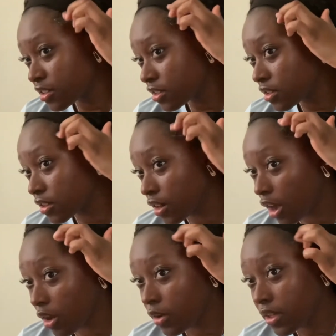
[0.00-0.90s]
You know,
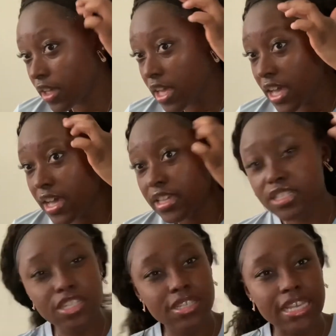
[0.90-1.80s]
this
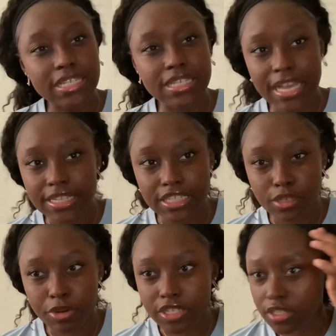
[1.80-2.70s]
is like slightly
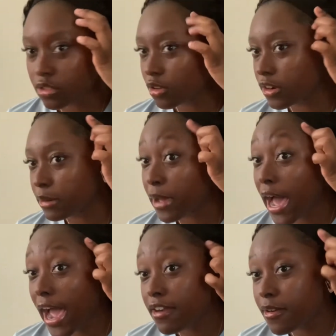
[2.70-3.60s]
depressing story, but
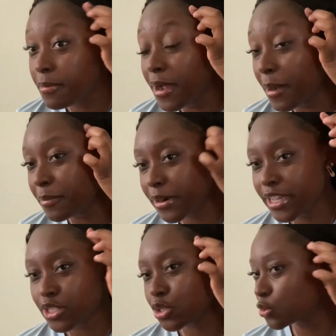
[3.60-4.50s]
I remember in
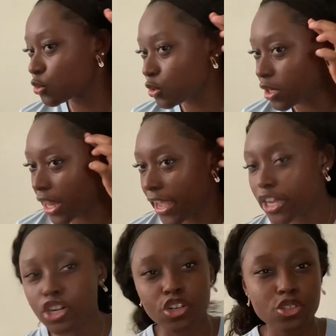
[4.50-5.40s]
school, like
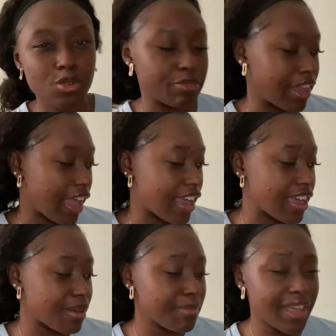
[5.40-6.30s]
girls would be like,
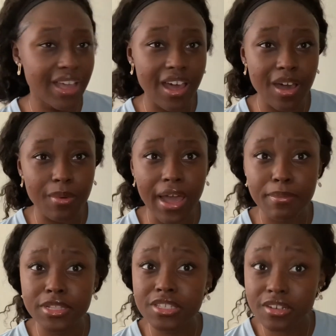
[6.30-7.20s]
oh my God, what
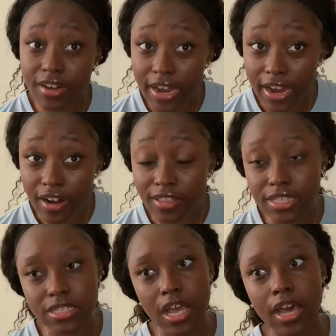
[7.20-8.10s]
happens to your hair on the
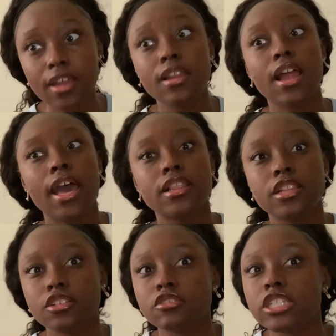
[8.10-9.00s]
side? And I
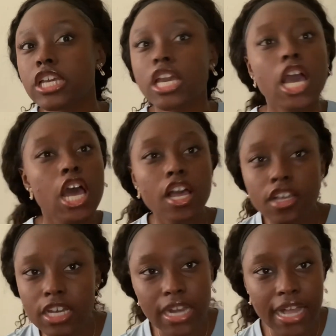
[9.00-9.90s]
literally
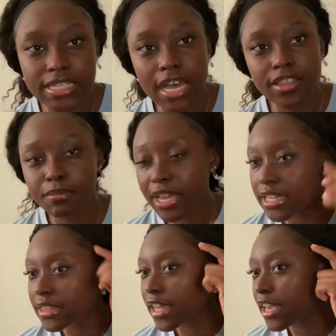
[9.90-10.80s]
could not tell them
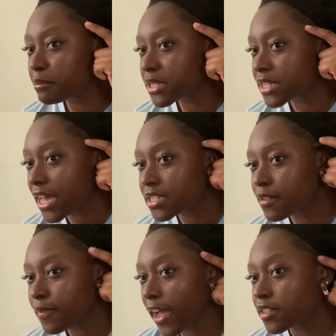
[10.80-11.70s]
anything besides the
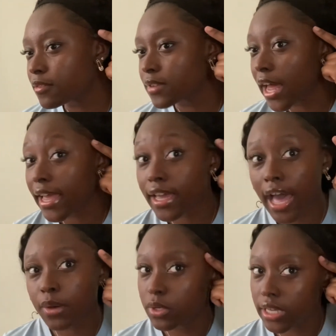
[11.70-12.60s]
fact of like, I
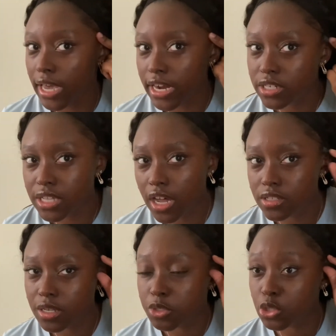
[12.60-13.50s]
would get hairstyles
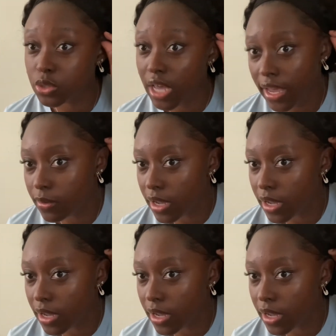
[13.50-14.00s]
that were too tight when I